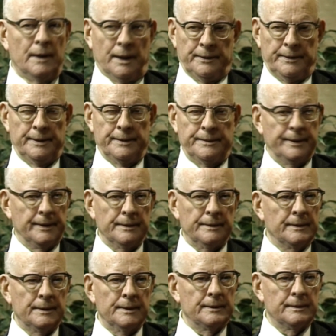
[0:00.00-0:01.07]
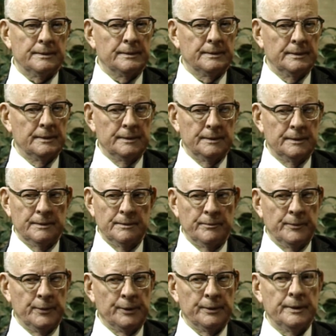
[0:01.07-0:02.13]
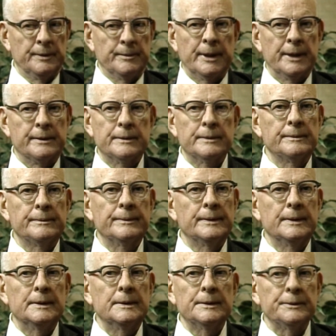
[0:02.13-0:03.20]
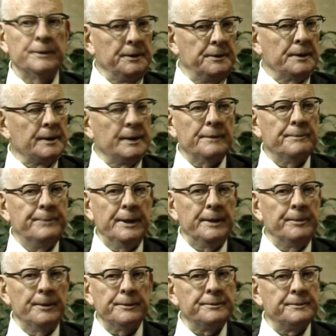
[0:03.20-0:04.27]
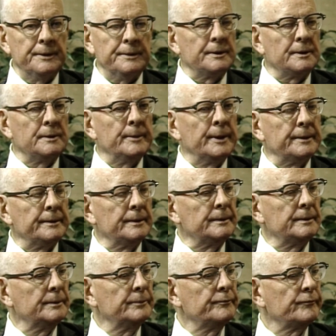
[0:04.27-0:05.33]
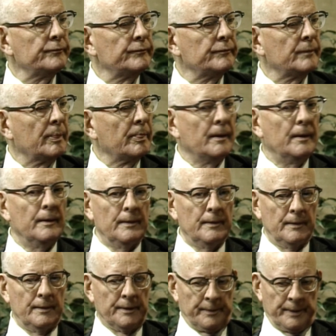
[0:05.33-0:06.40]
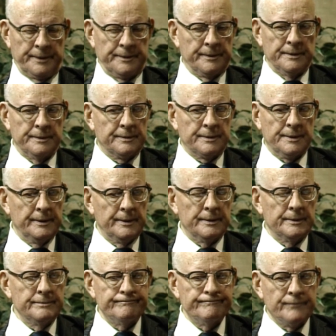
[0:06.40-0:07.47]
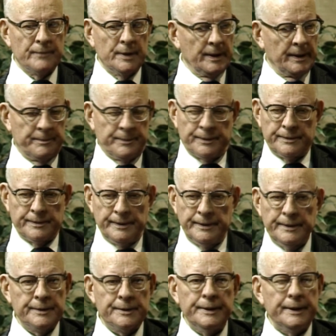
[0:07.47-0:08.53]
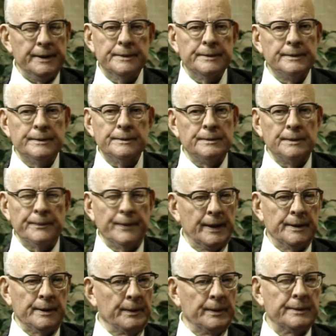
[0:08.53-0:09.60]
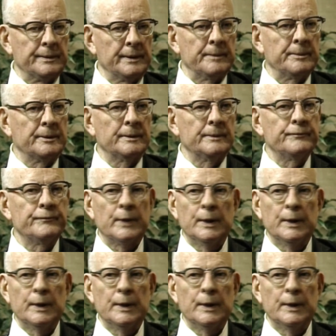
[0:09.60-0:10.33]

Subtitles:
And they think that it's purely a matter of teaching enough people statistical methods. The record is clear and clean, so far no exception.